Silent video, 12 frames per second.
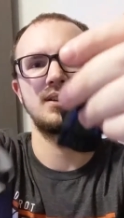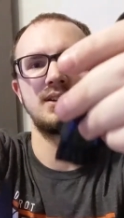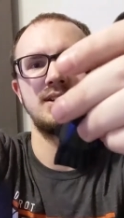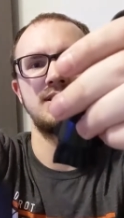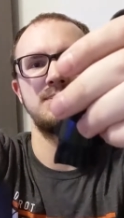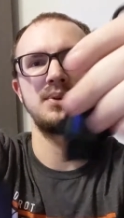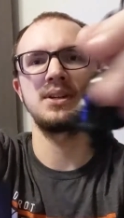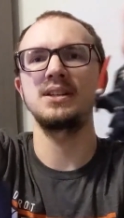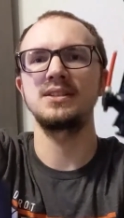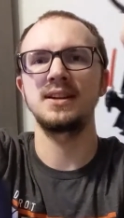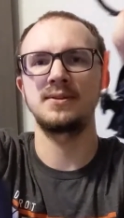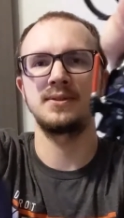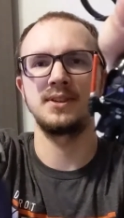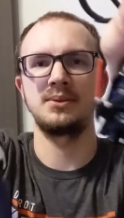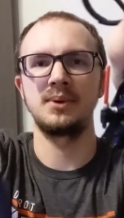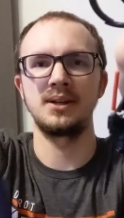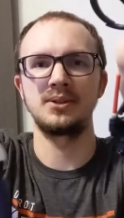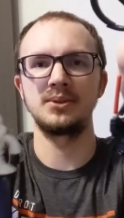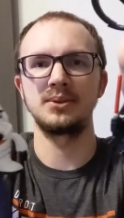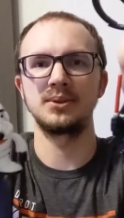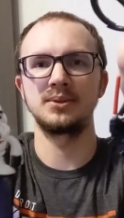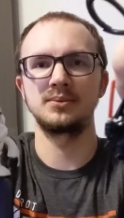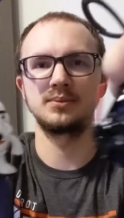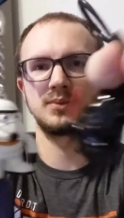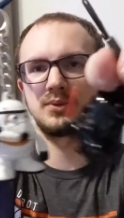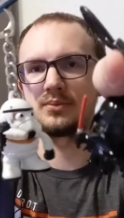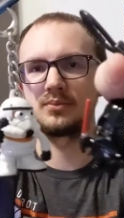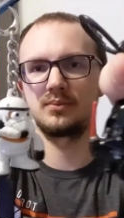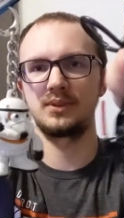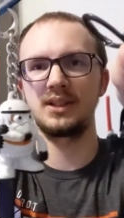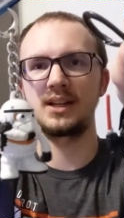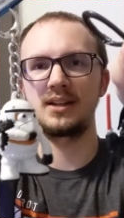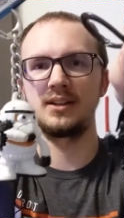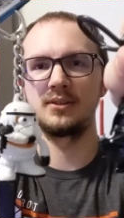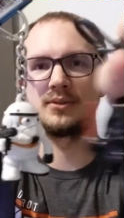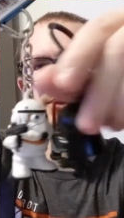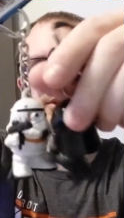Uh, but he's definitely way cooler. Get out of here.